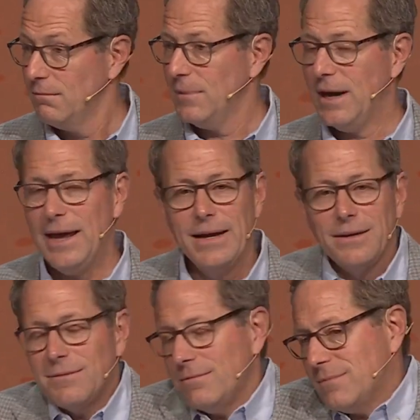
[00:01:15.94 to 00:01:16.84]
And I
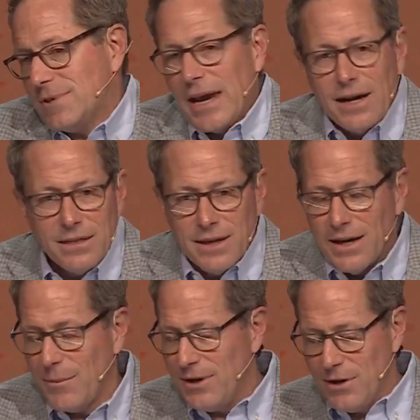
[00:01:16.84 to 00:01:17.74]
didn't say
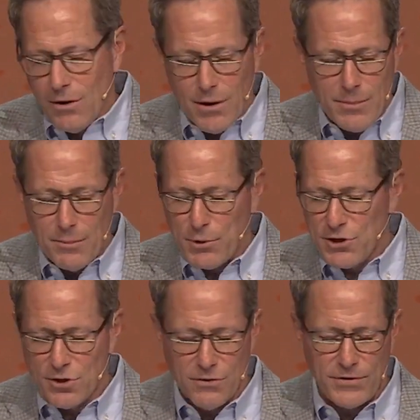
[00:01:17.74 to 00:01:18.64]
anything. I mean, you know, I'm the
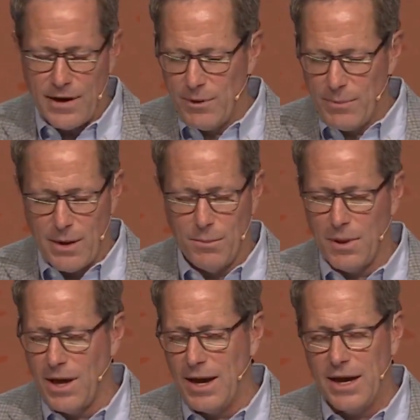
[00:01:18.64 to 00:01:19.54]
preacher in the family, blah, blah,
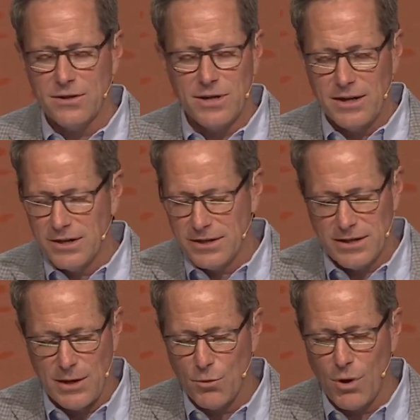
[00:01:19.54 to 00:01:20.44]
blah. So I just
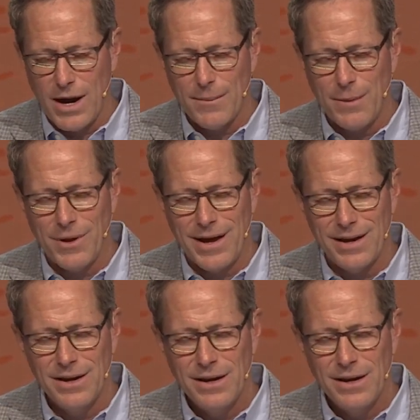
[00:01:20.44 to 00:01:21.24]
keep quiet. I'm like,